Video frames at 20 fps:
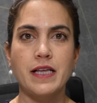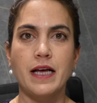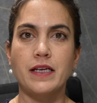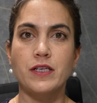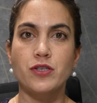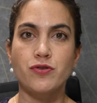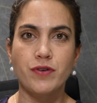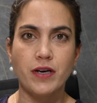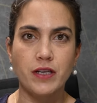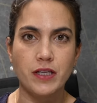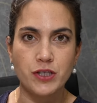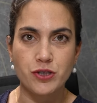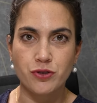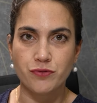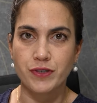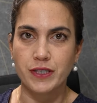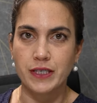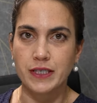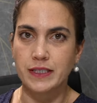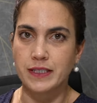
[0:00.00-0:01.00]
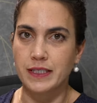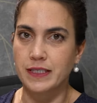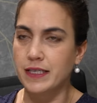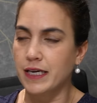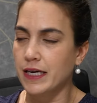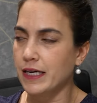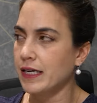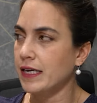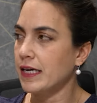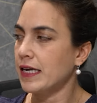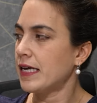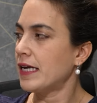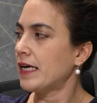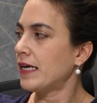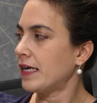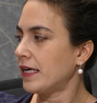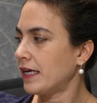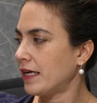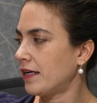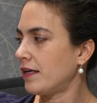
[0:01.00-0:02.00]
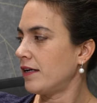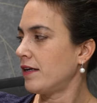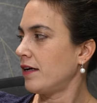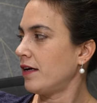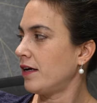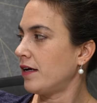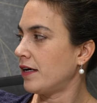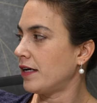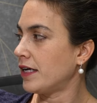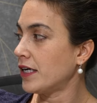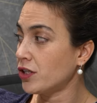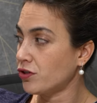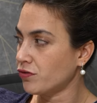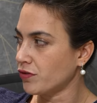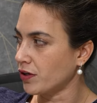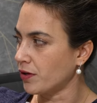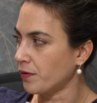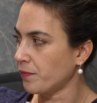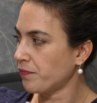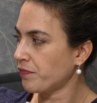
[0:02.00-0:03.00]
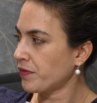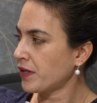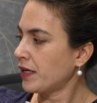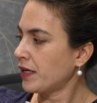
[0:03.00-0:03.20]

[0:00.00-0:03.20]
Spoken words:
that Israelis are reading today in Israel.